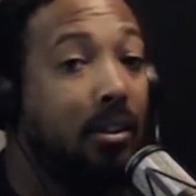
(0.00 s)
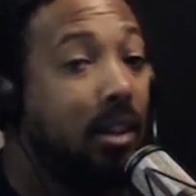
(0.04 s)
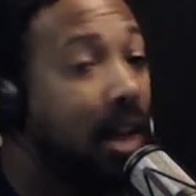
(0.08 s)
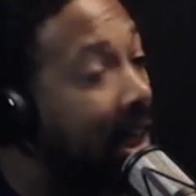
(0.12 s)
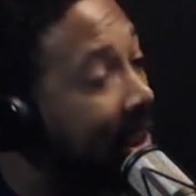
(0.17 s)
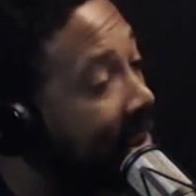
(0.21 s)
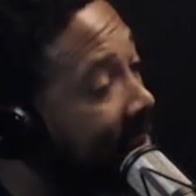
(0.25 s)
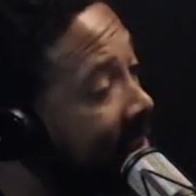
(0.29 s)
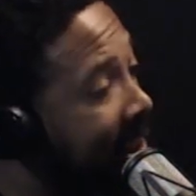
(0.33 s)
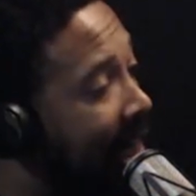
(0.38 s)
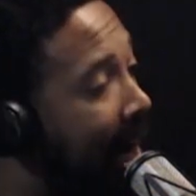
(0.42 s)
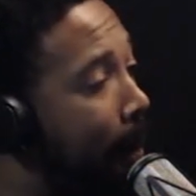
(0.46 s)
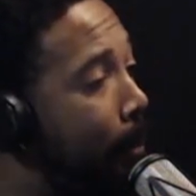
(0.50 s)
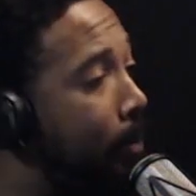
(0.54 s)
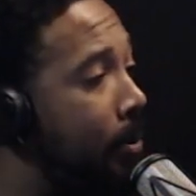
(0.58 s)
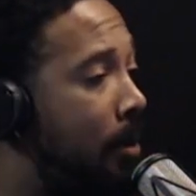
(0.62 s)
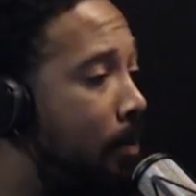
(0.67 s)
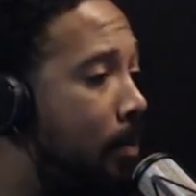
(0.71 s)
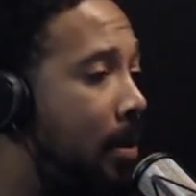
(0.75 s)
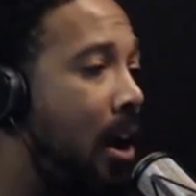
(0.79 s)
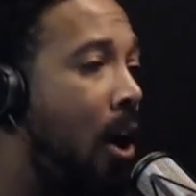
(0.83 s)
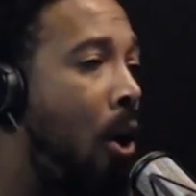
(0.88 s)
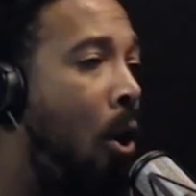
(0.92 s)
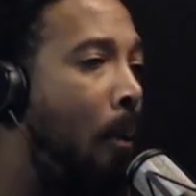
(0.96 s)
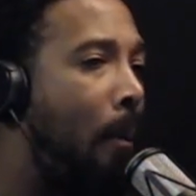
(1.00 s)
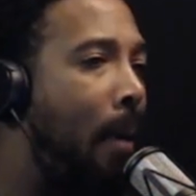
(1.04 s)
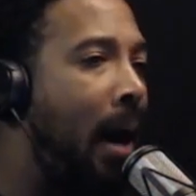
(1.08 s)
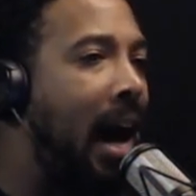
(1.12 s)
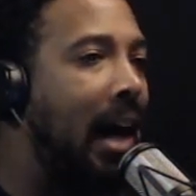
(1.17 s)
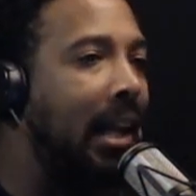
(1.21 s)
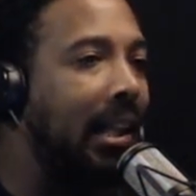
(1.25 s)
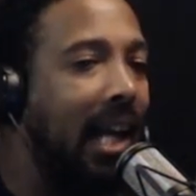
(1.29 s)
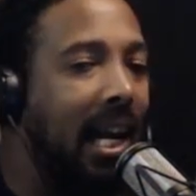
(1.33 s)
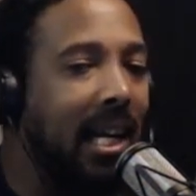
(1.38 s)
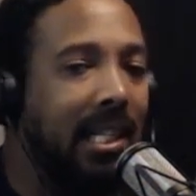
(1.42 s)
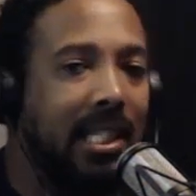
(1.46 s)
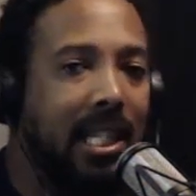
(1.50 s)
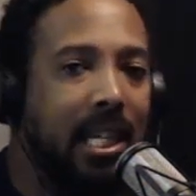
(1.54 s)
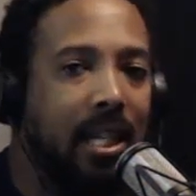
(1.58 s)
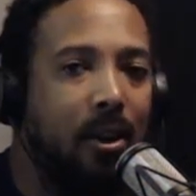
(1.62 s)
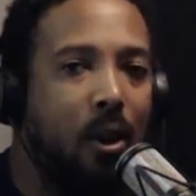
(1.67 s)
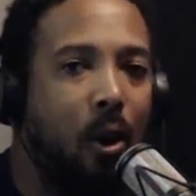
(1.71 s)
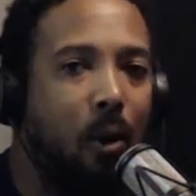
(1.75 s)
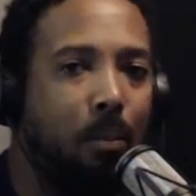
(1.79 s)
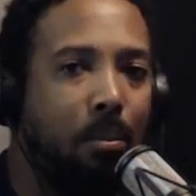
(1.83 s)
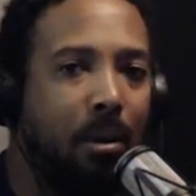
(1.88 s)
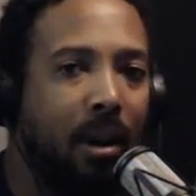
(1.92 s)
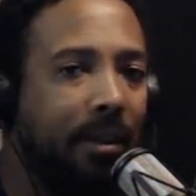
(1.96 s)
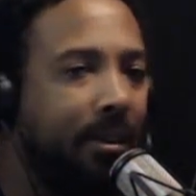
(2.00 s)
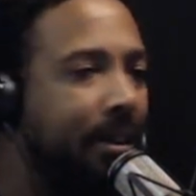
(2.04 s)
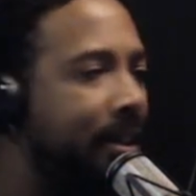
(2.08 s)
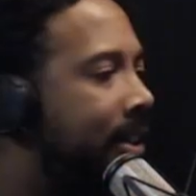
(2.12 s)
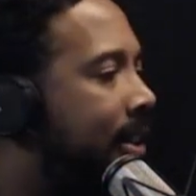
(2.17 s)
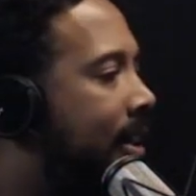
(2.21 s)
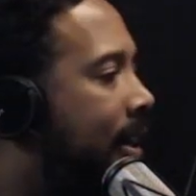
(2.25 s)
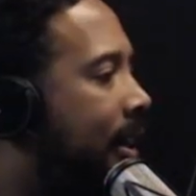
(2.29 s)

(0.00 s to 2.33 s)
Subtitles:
that just happened to be owned by a Latino brother.